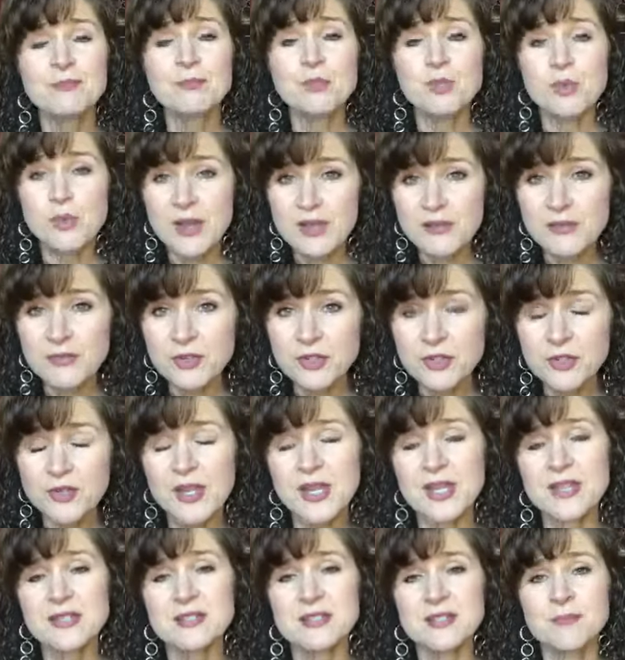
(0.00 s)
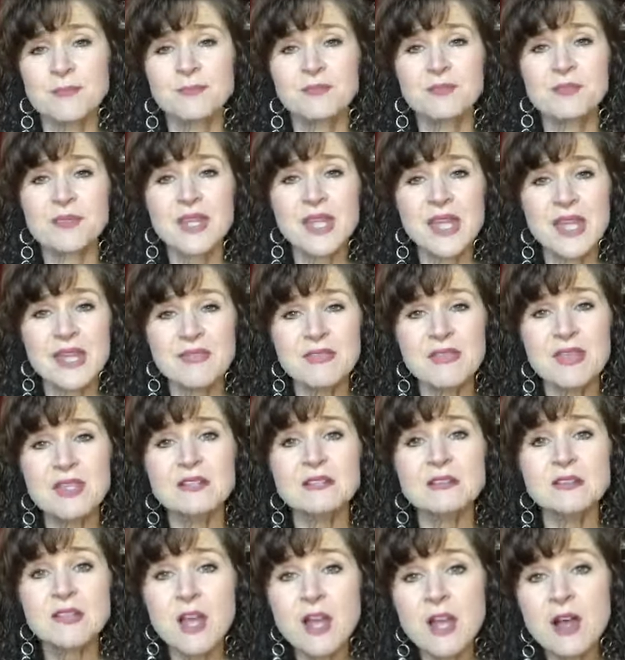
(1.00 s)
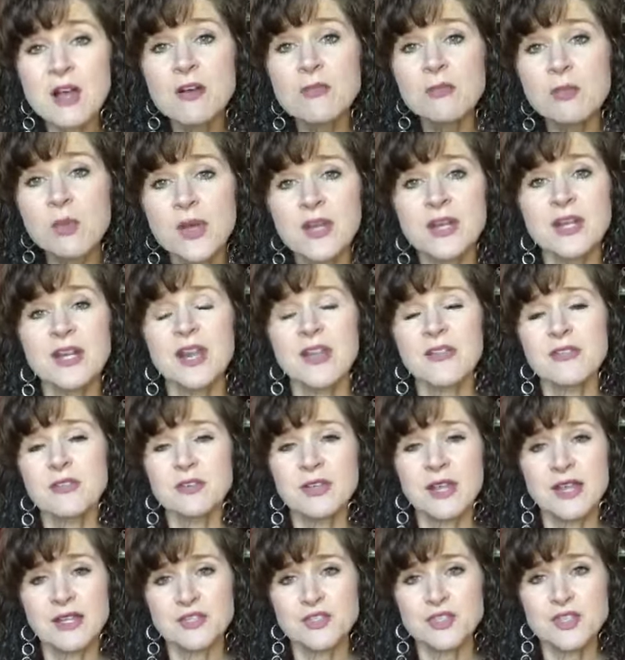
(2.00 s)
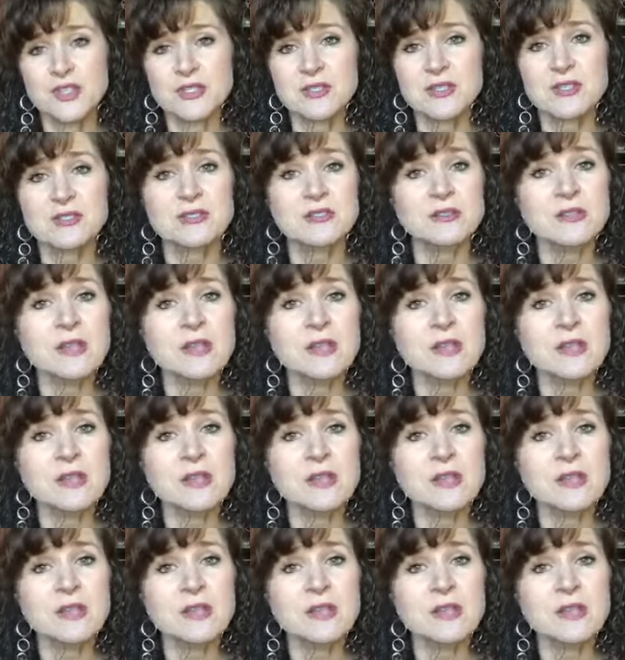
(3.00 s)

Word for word: Pray for your kids and then love one another like Jesus.